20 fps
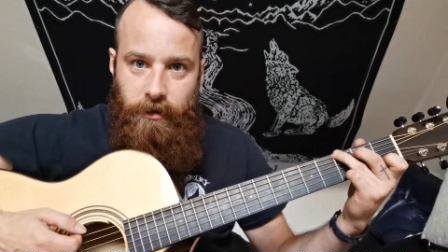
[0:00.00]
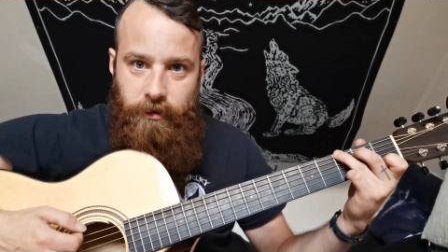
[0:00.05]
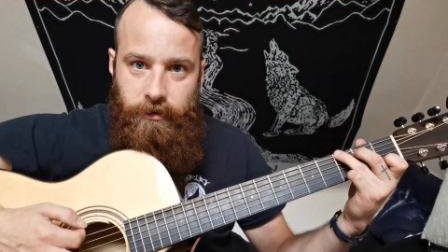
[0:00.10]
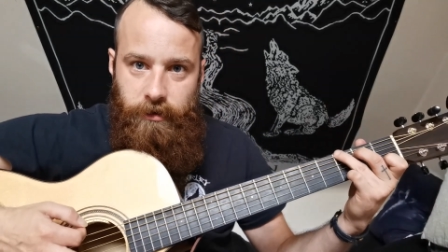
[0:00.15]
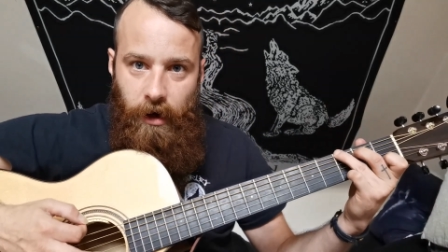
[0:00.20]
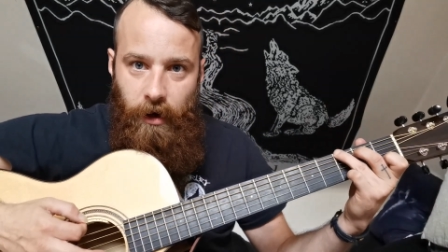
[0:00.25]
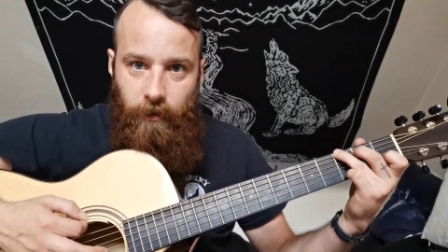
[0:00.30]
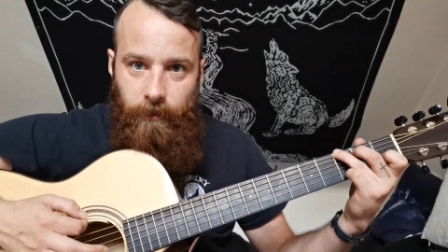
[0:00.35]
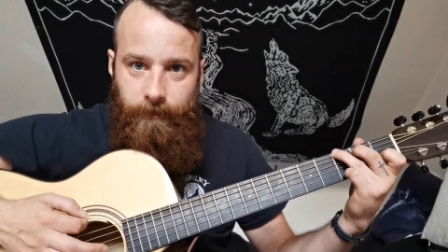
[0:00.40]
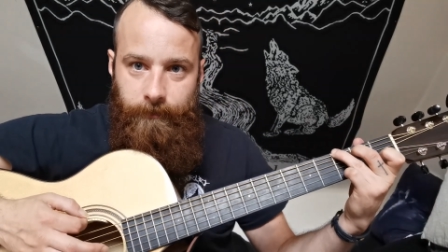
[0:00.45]

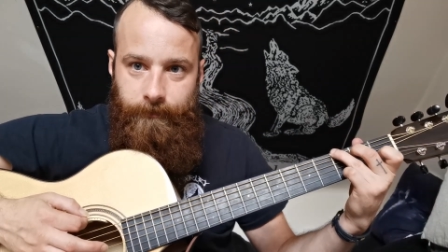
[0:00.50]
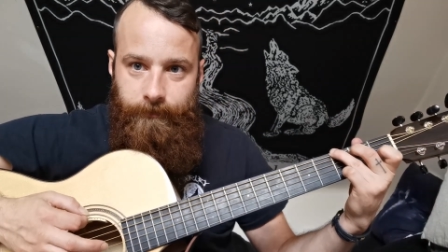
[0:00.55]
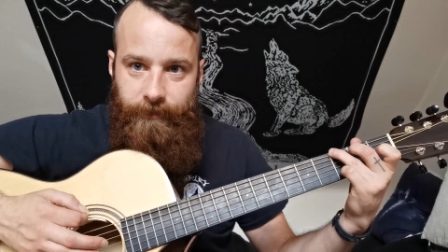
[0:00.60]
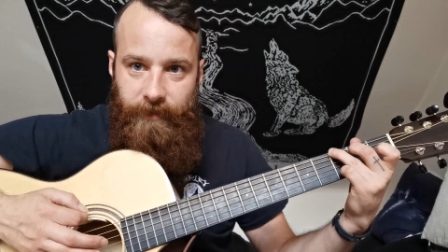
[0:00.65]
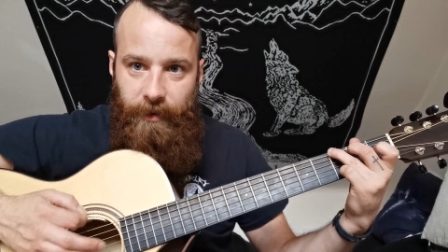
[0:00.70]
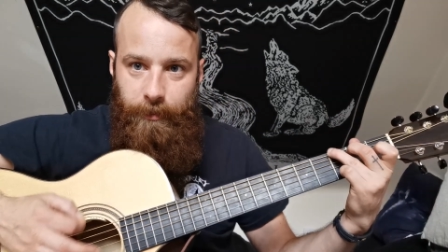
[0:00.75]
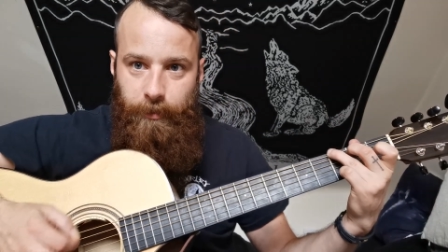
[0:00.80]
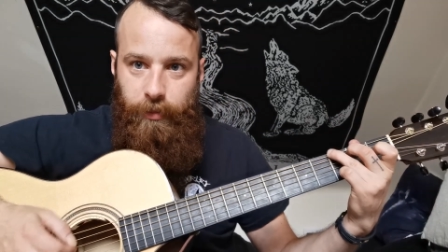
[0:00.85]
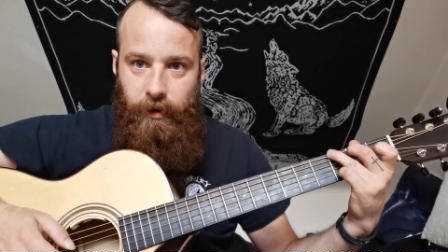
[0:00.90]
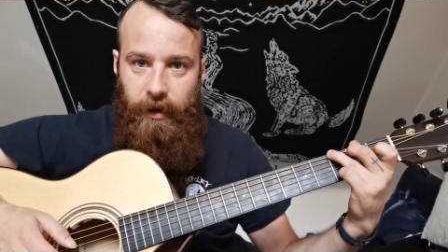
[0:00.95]
So
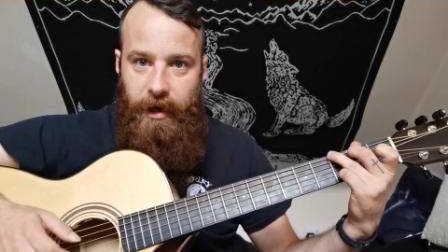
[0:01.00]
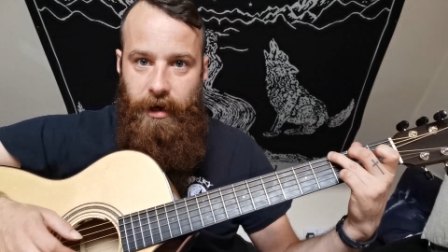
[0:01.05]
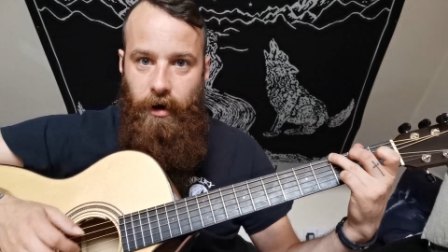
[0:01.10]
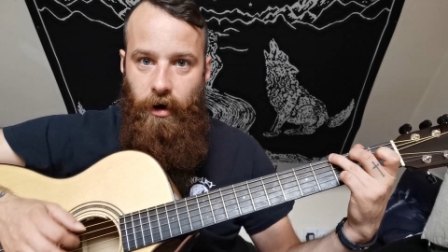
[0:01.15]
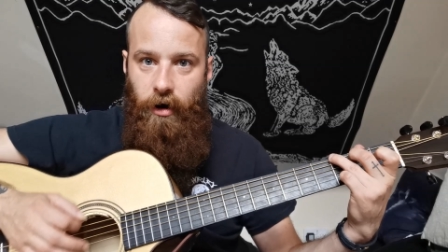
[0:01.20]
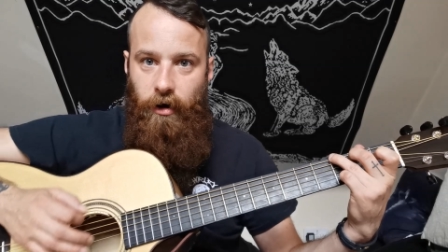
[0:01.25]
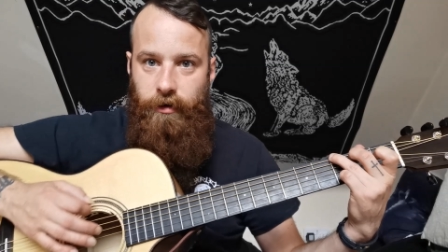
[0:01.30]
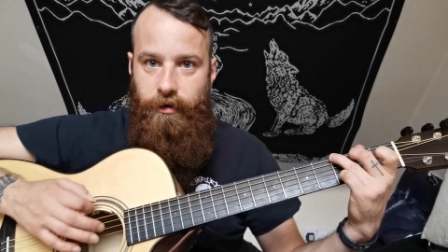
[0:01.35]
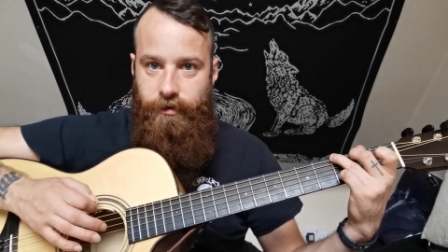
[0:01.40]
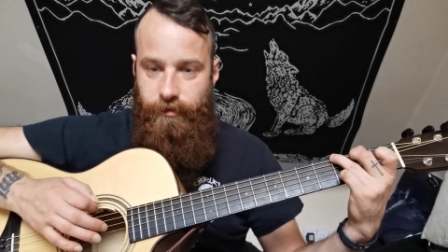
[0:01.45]
you play
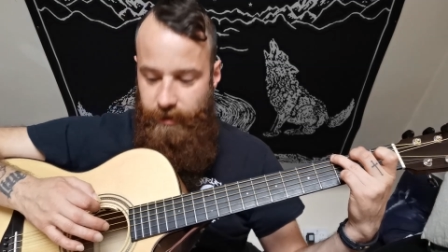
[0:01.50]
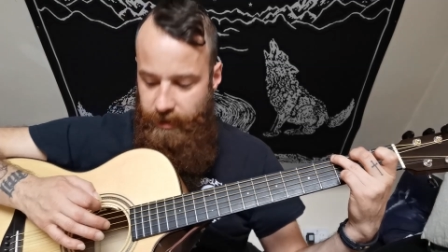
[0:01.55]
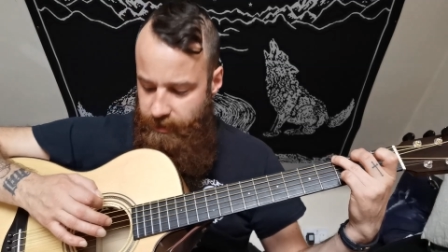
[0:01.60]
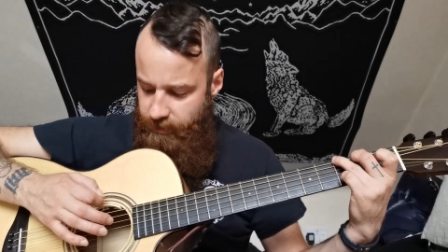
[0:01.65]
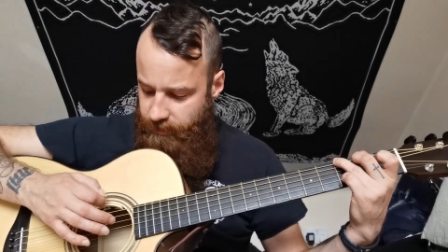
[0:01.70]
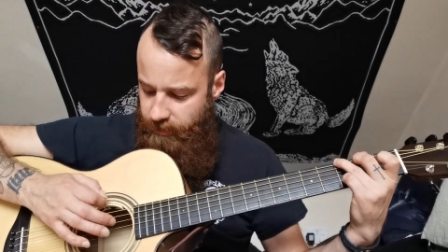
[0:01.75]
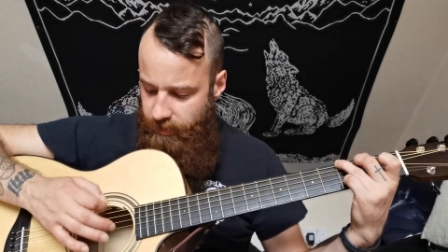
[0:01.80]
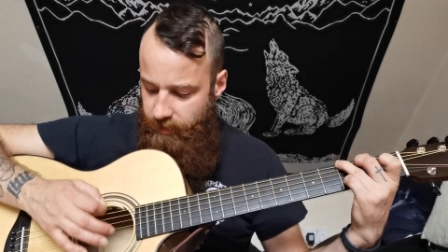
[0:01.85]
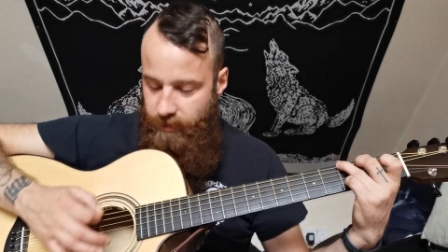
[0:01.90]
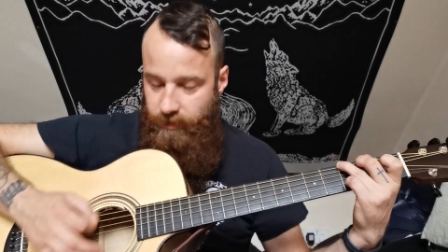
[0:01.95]
all the
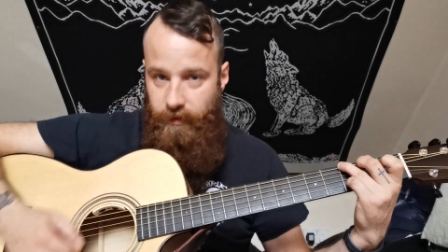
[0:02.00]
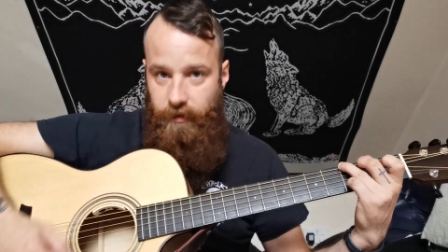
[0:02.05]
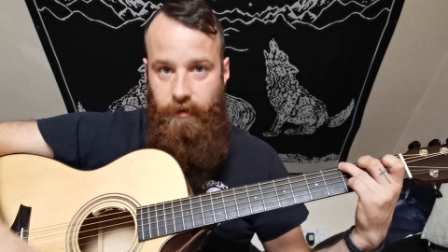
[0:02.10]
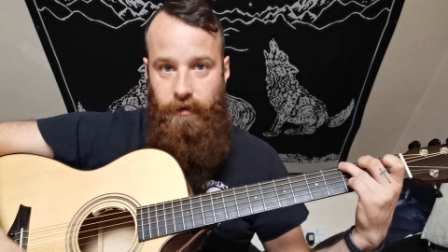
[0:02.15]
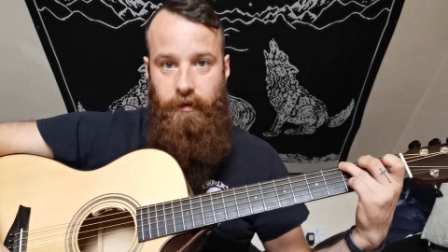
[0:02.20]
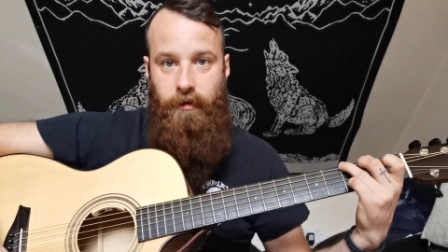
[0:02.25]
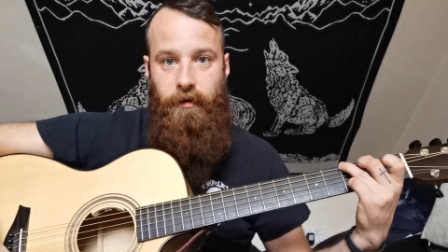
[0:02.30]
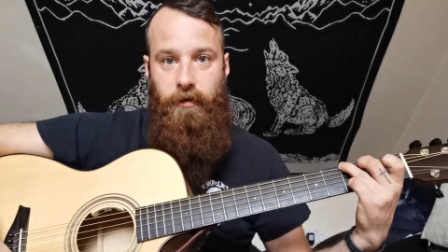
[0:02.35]
strings. Can